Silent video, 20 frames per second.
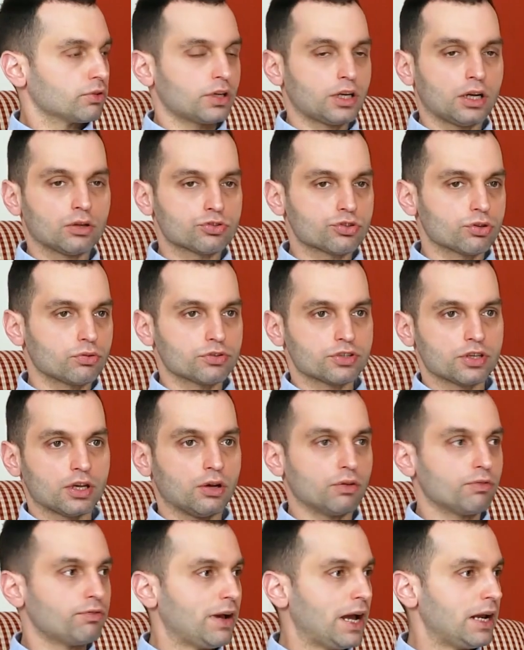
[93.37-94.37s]
cultural set
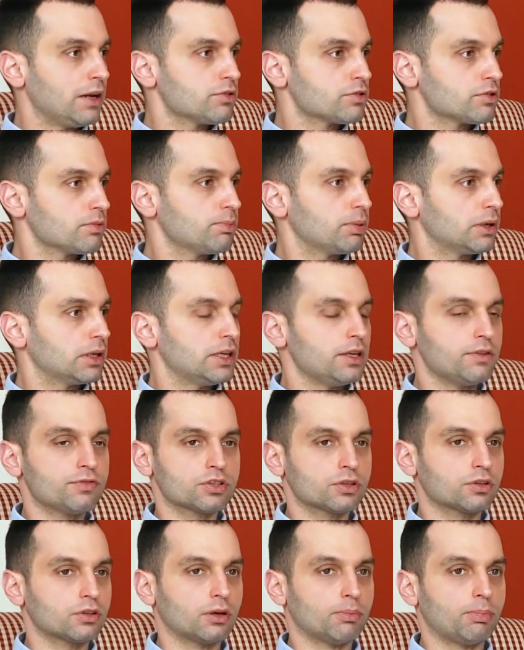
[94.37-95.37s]
of values and
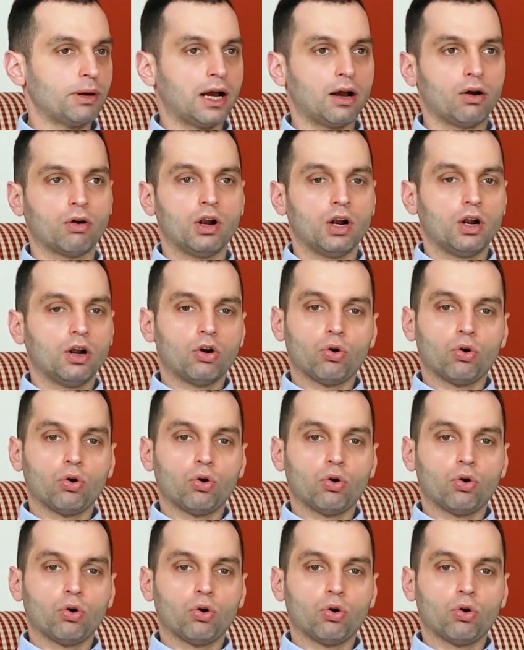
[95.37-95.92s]
beliefs about